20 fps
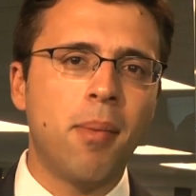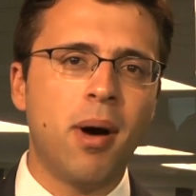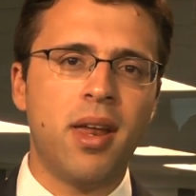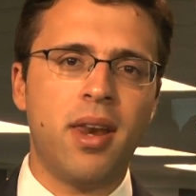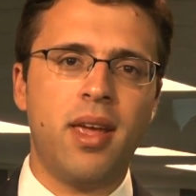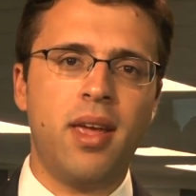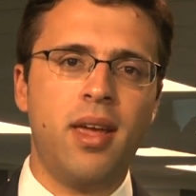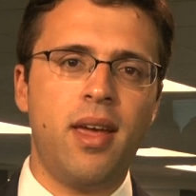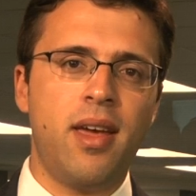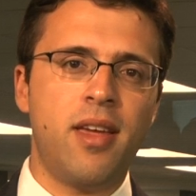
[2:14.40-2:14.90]

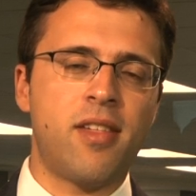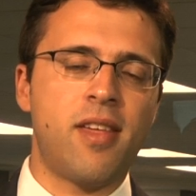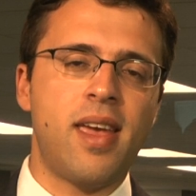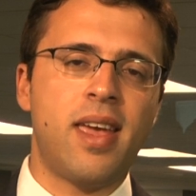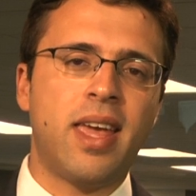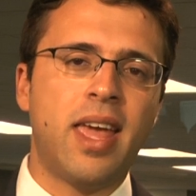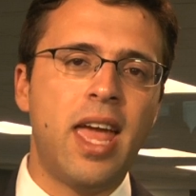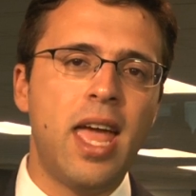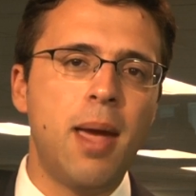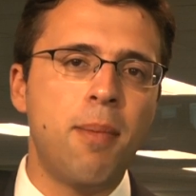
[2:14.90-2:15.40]
money is
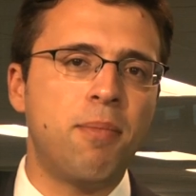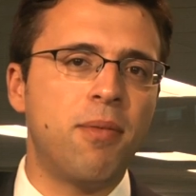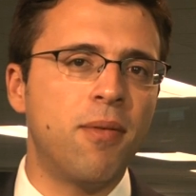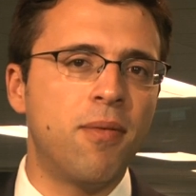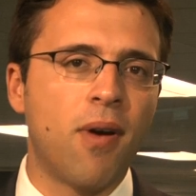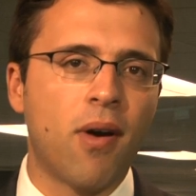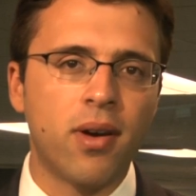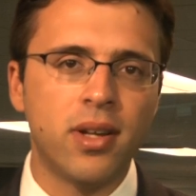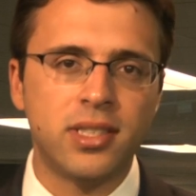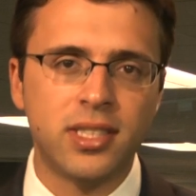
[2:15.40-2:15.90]
they keep the
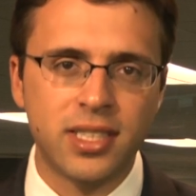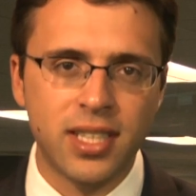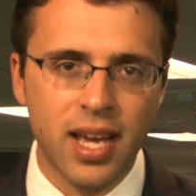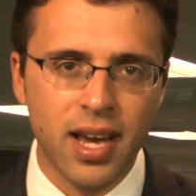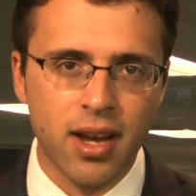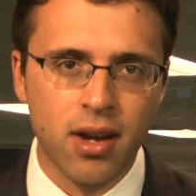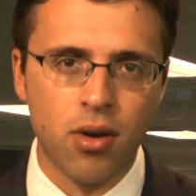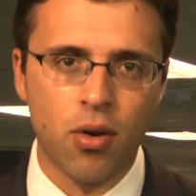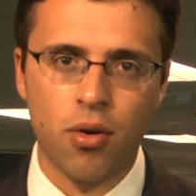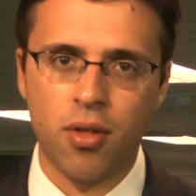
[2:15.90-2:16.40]
very
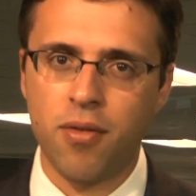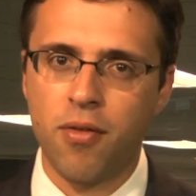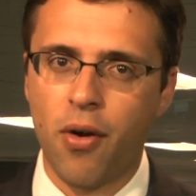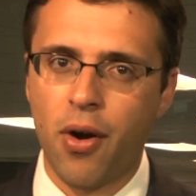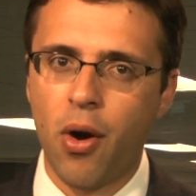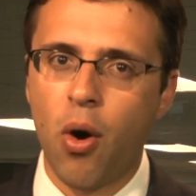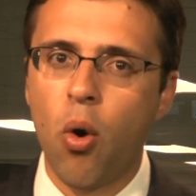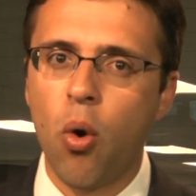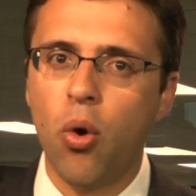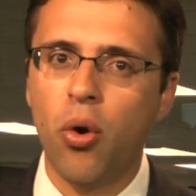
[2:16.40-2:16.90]
sick or the
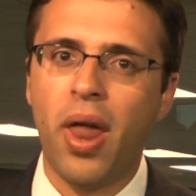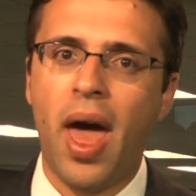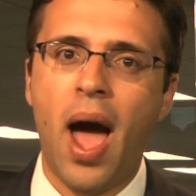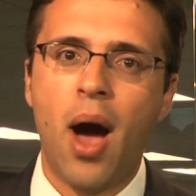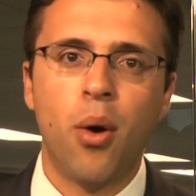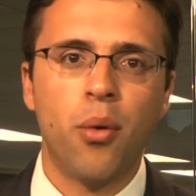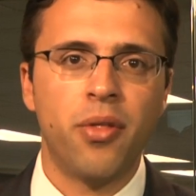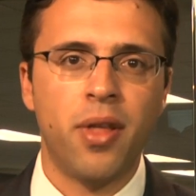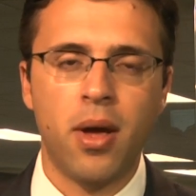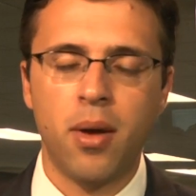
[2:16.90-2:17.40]
very old
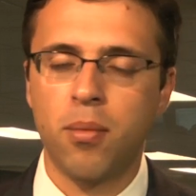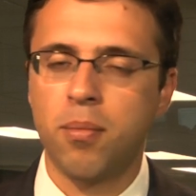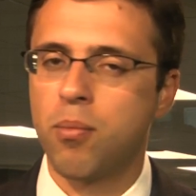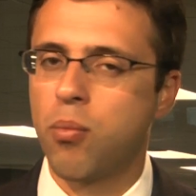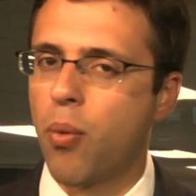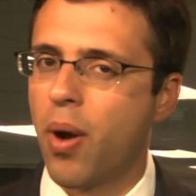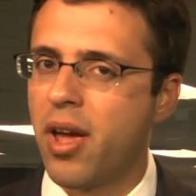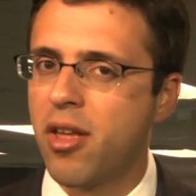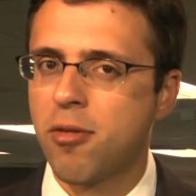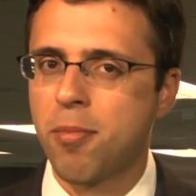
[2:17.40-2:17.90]
out. They
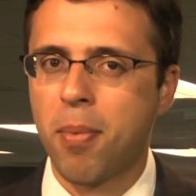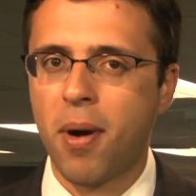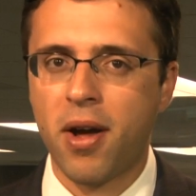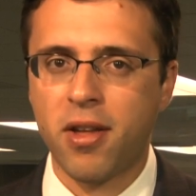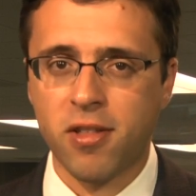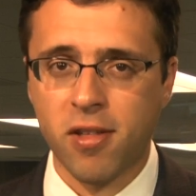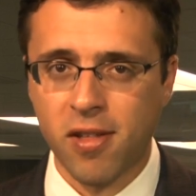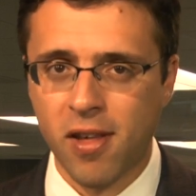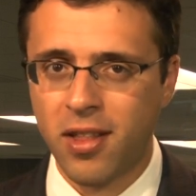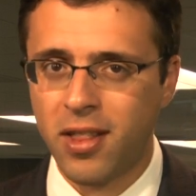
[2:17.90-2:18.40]
raise prices